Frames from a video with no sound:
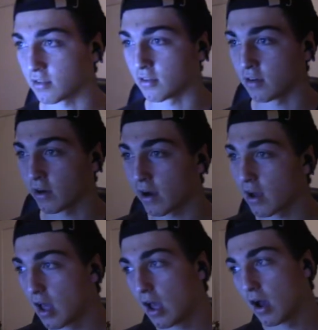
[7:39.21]
don't know
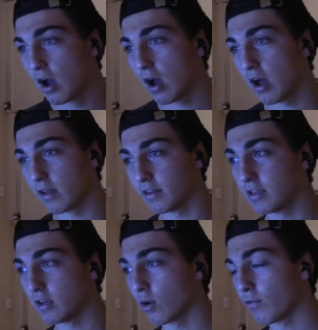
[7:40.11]
the
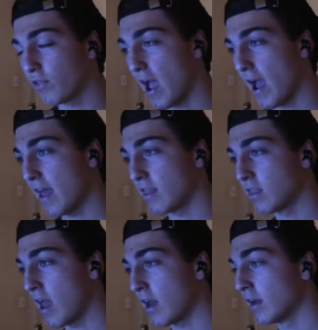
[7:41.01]
deal with that.
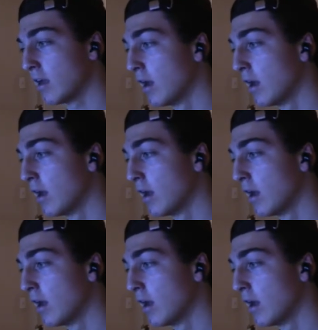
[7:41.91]
And then,